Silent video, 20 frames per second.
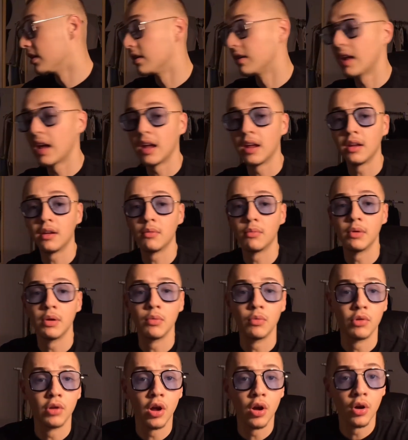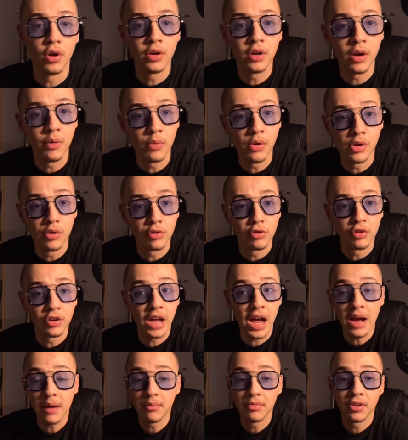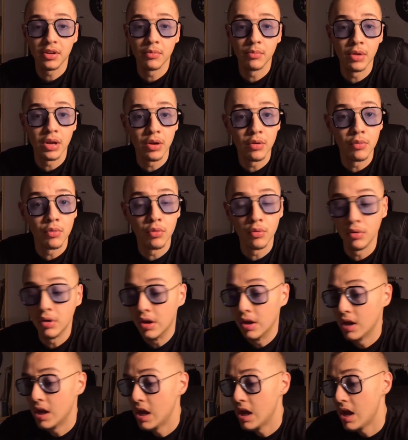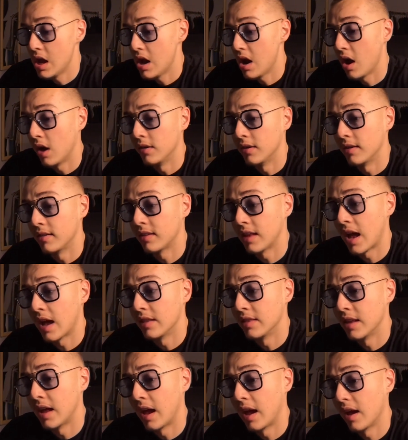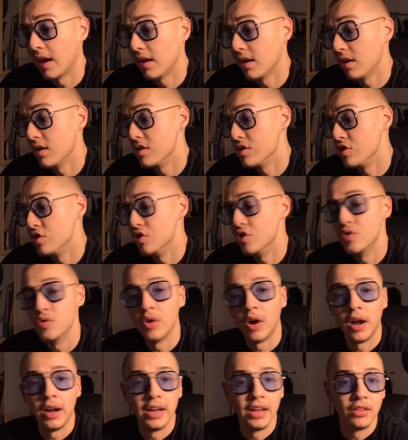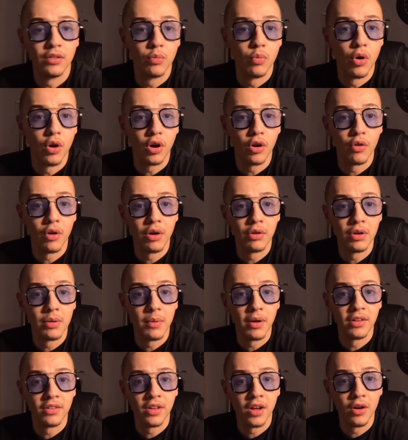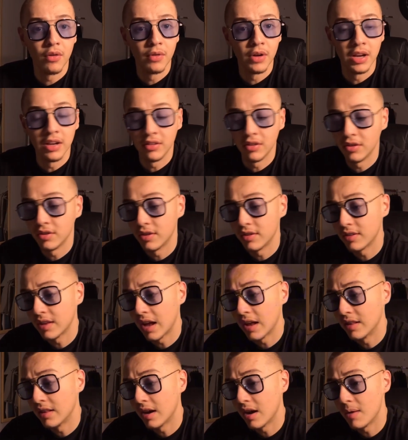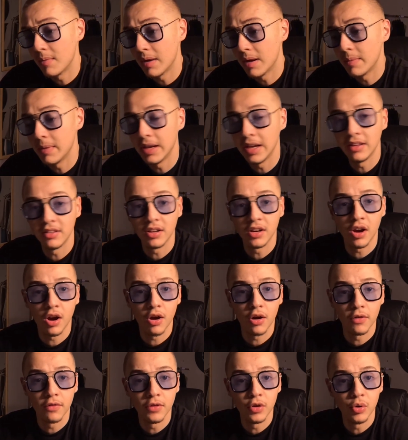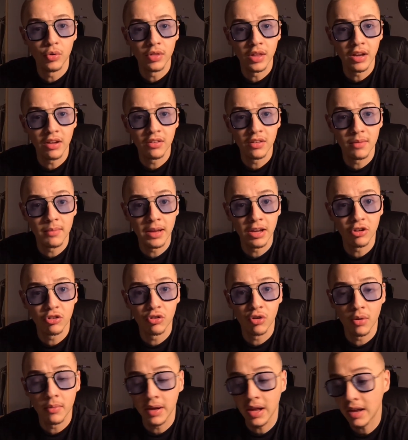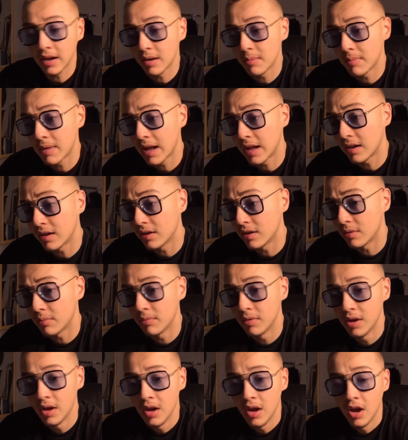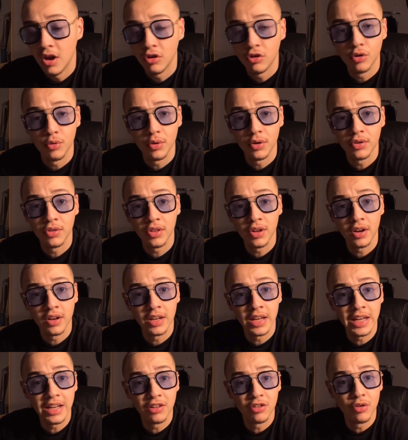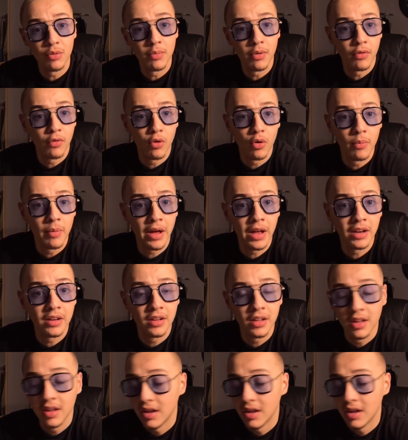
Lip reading: of the day, we will learn and we will adapt, and we will understand that I need to work around it myself. I need to understand that I maybe need to cut a few things to make sure I'm getting in bed and I'm doing everything I need to before bed.